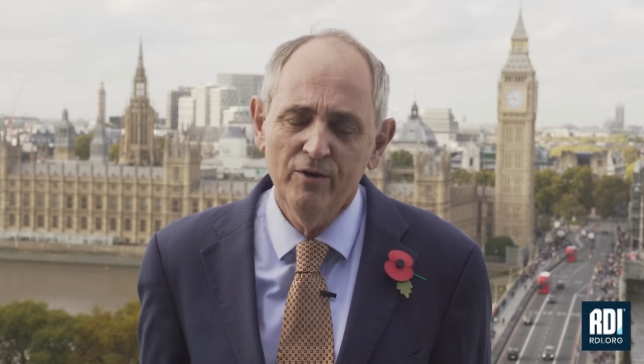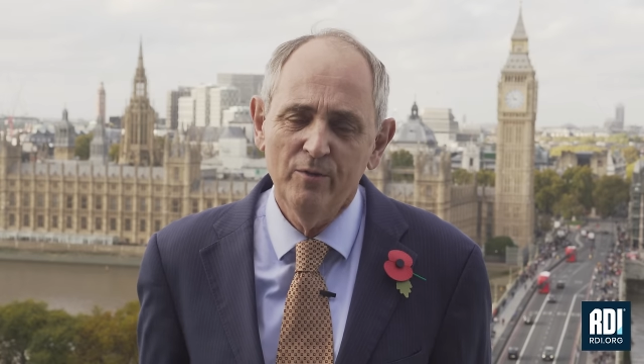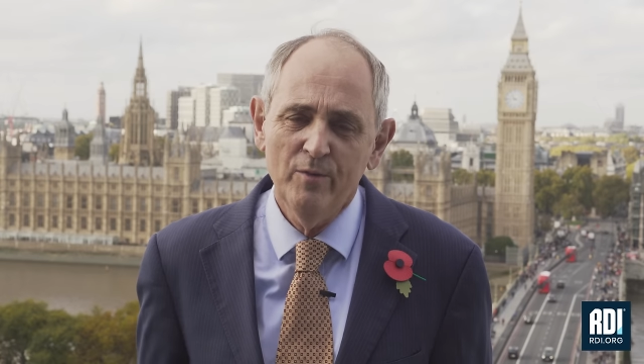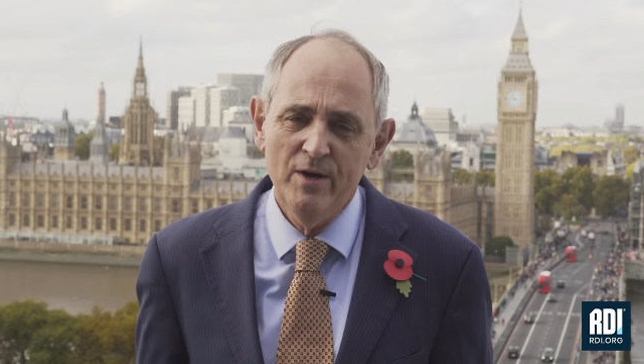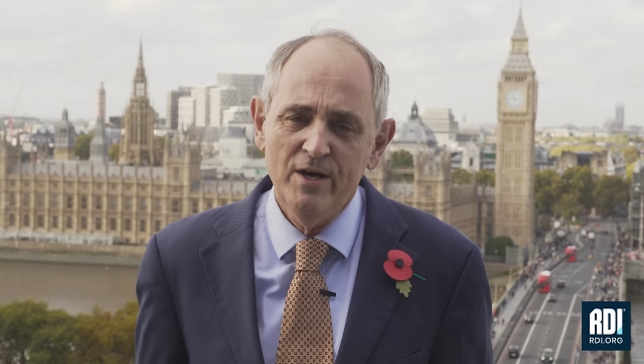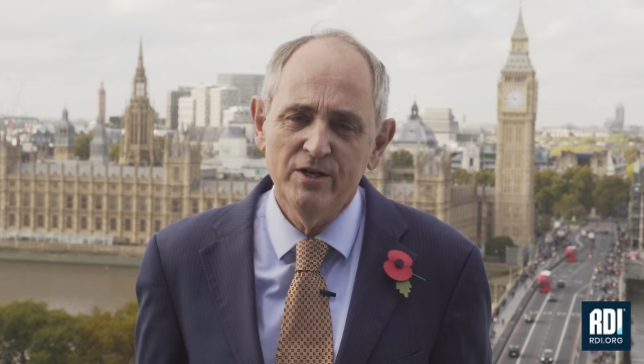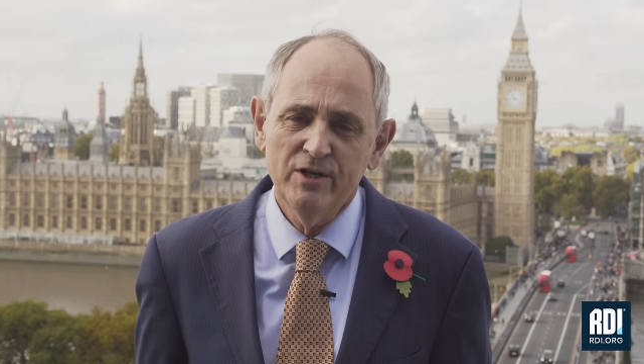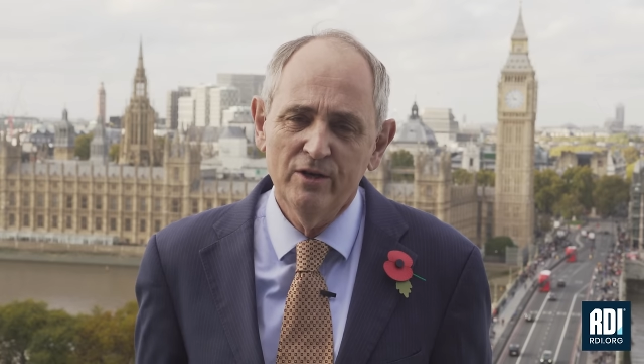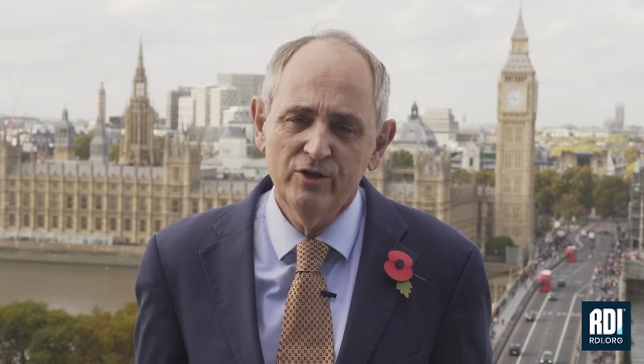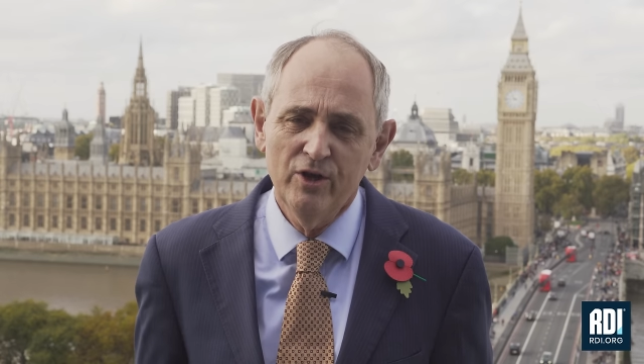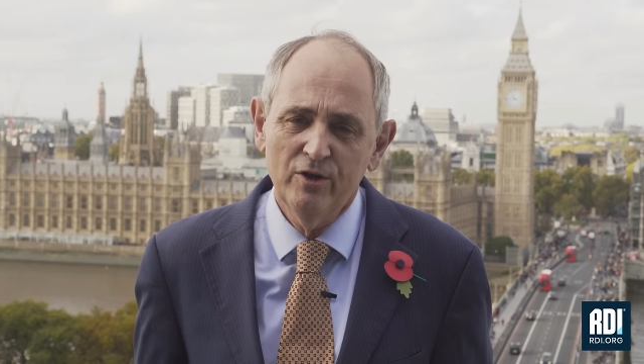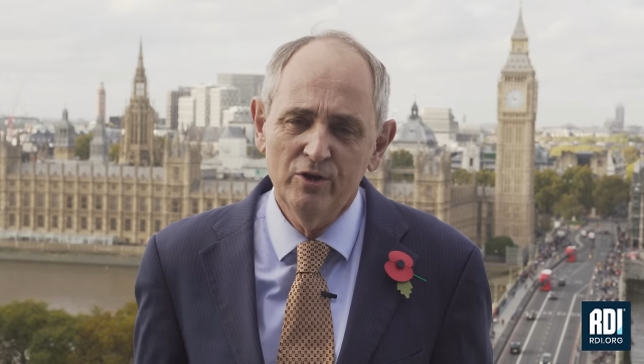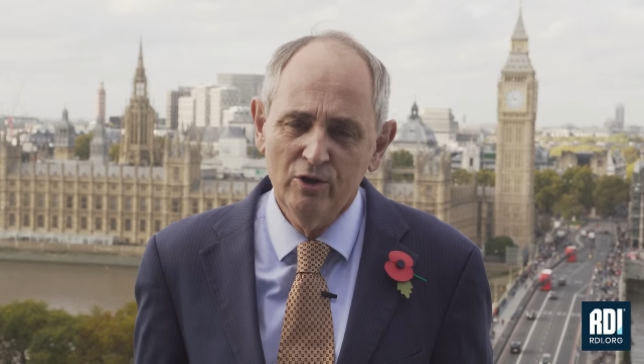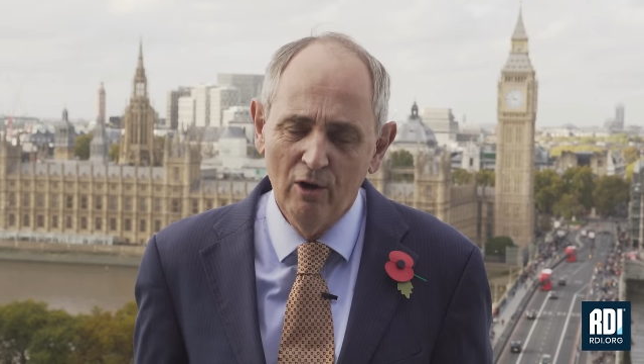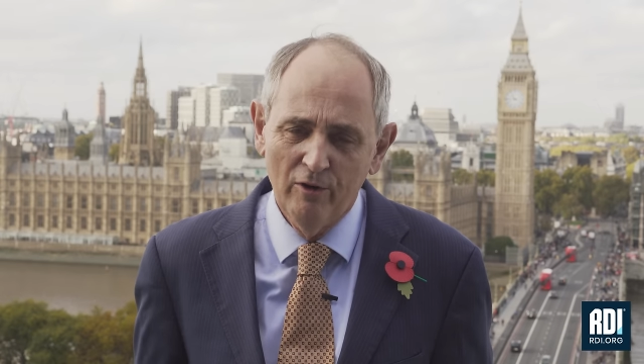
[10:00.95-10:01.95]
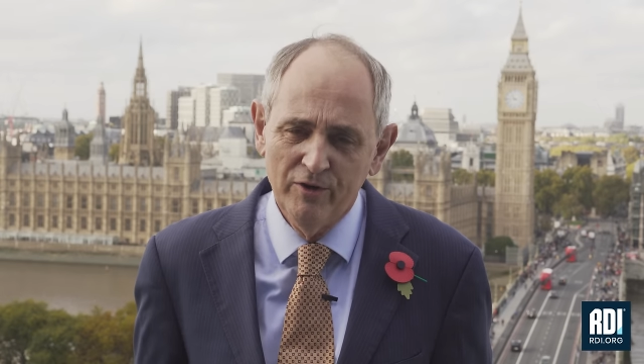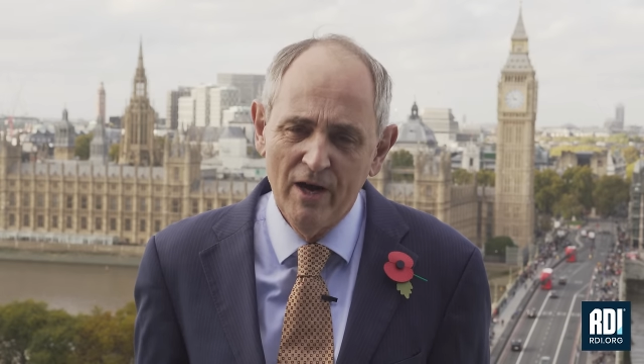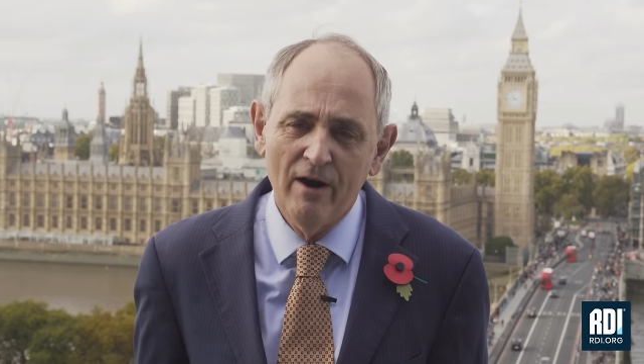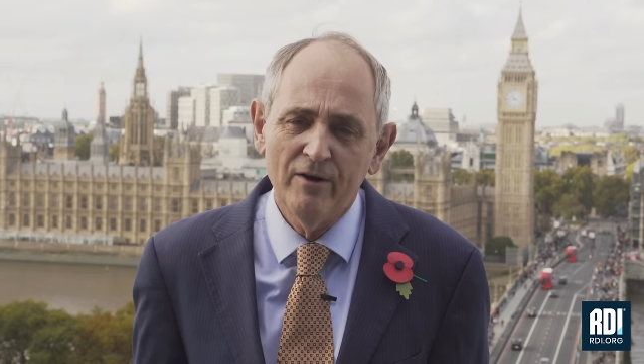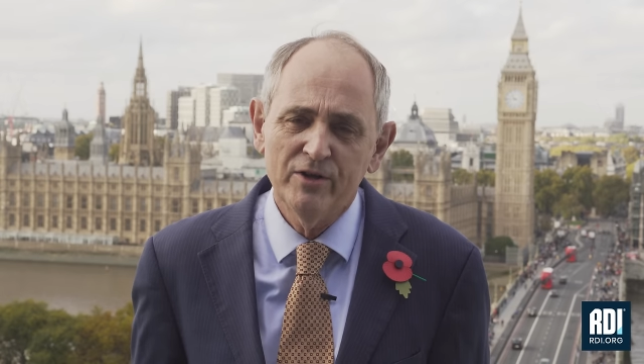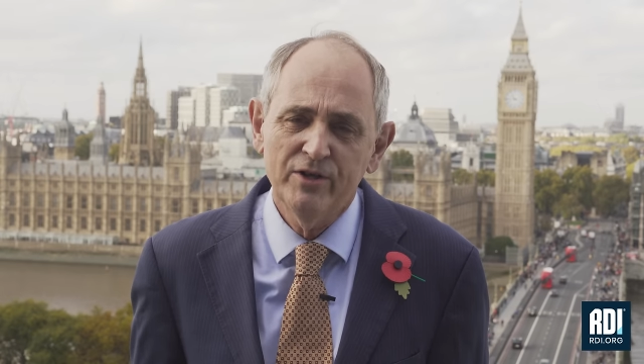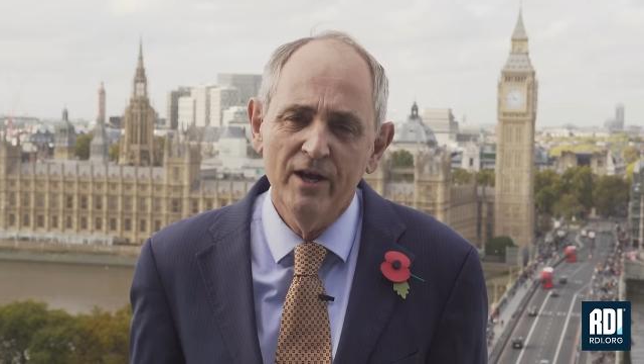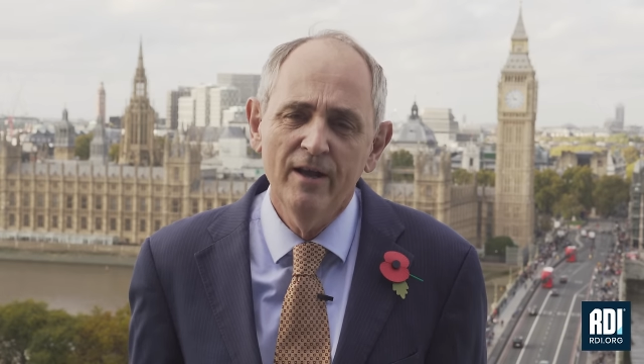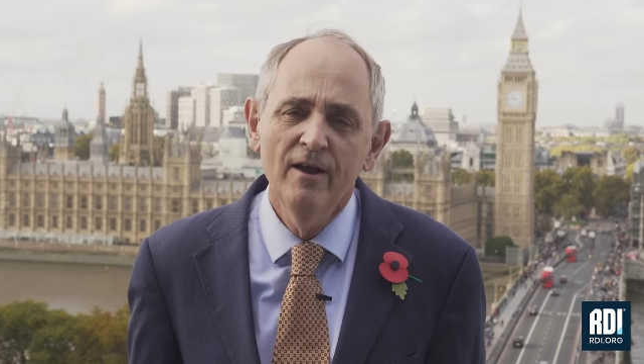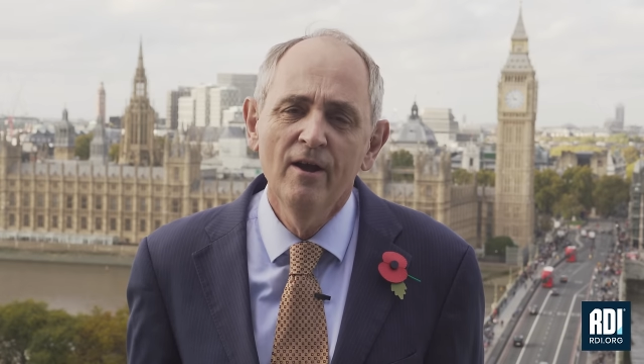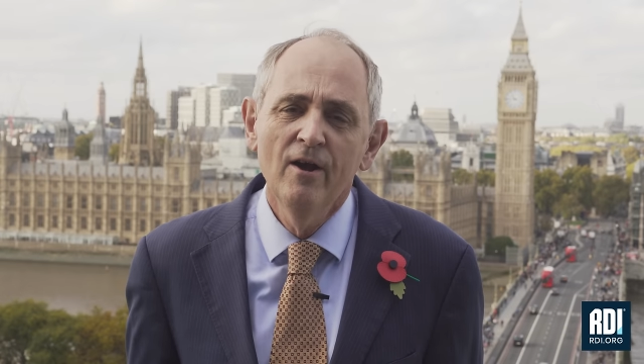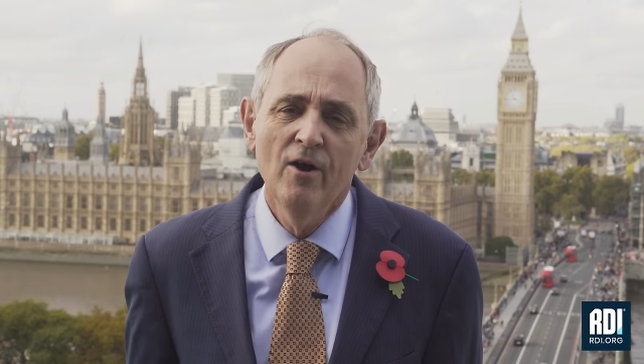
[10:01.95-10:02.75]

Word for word: that we need to show solidarity